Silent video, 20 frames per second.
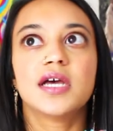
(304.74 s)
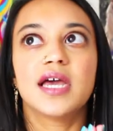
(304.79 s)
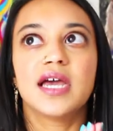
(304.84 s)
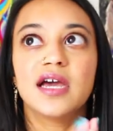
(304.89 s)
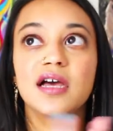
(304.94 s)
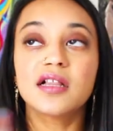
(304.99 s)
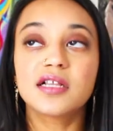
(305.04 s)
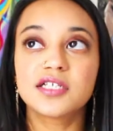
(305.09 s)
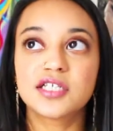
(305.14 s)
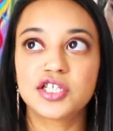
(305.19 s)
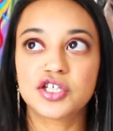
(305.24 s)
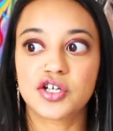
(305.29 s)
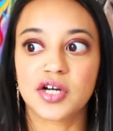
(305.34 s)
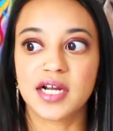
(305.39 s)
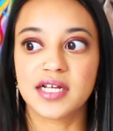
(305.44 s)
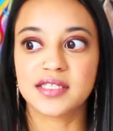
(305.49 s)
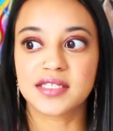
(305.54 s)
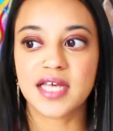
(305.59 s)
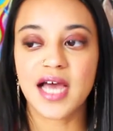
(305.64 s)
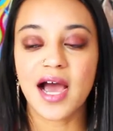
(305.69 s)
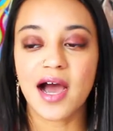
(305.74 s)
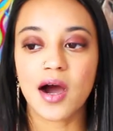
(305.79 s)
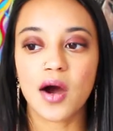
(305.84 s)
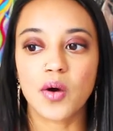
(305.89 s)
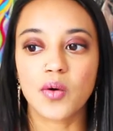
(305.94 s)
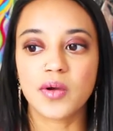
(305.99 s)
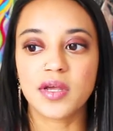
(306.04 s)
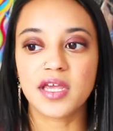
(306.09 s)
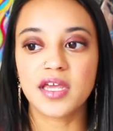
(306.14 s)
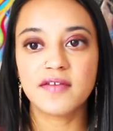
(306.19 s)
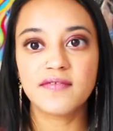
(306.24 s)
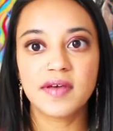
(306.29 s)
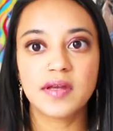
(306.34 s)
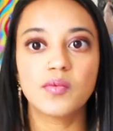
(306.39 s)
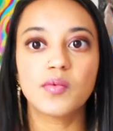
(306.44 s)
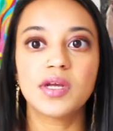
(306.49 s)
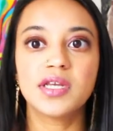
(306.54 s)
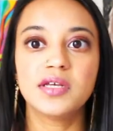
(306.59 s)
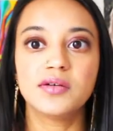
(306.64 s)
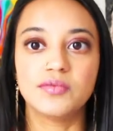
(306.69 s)
illustrates how even
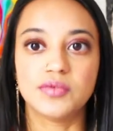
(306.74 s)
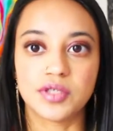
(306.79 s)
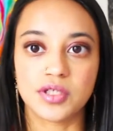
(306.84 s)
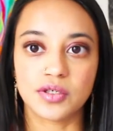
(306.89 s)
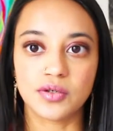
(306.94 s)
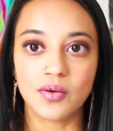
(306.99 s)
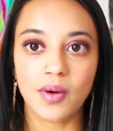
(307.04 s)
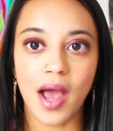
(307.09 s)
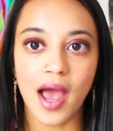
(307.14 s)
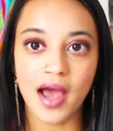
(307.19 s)
when you do